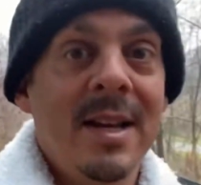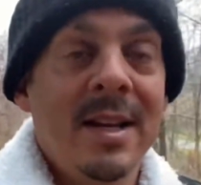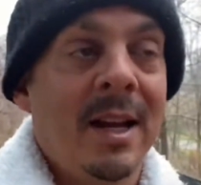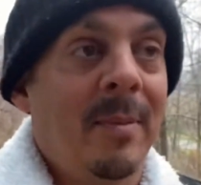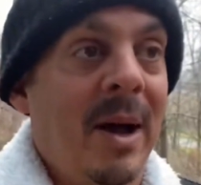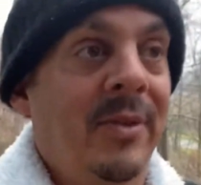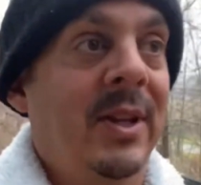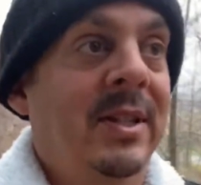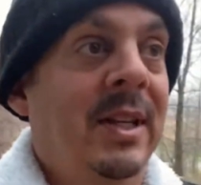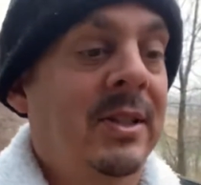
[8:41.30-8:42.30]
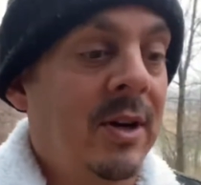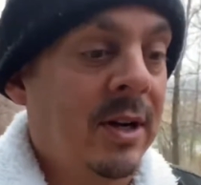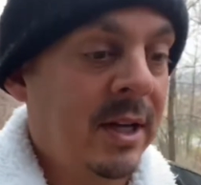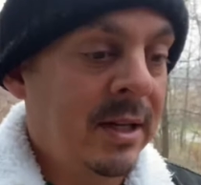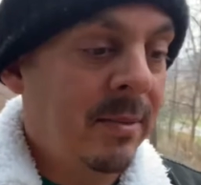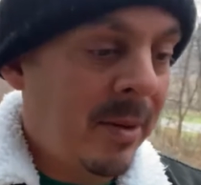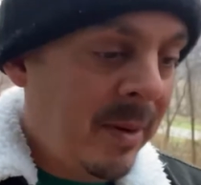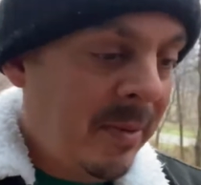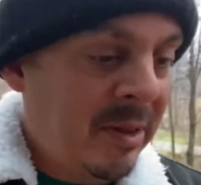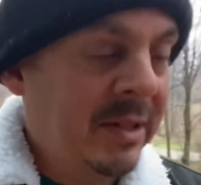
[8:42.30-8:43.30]
about this. I started, to,
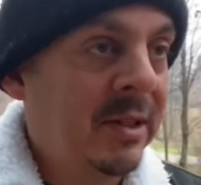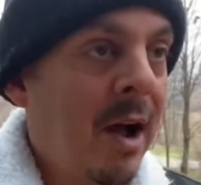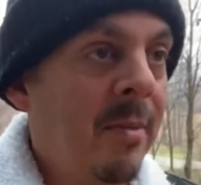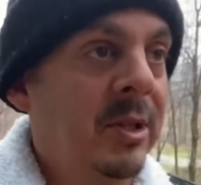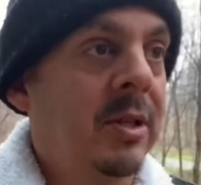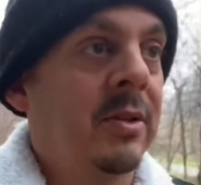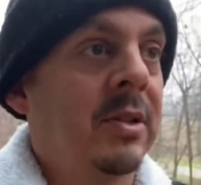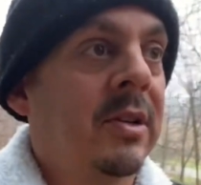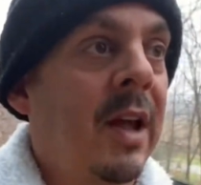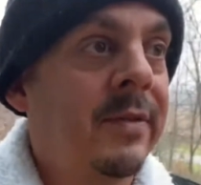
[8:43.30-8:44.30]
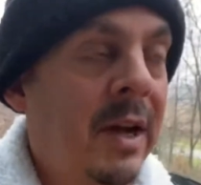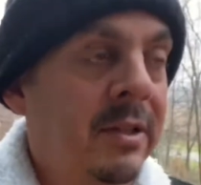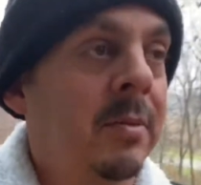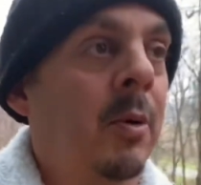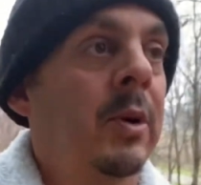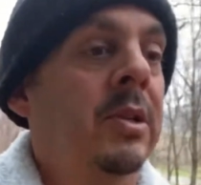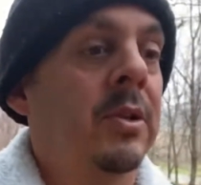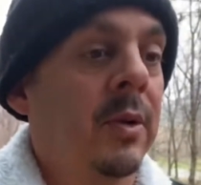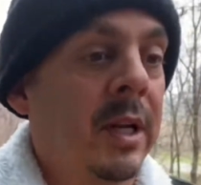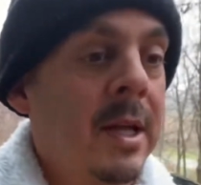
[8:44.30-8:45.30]
maybe that's common too. You start to have doubts about what you're
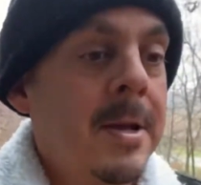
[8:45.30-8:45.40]
doing.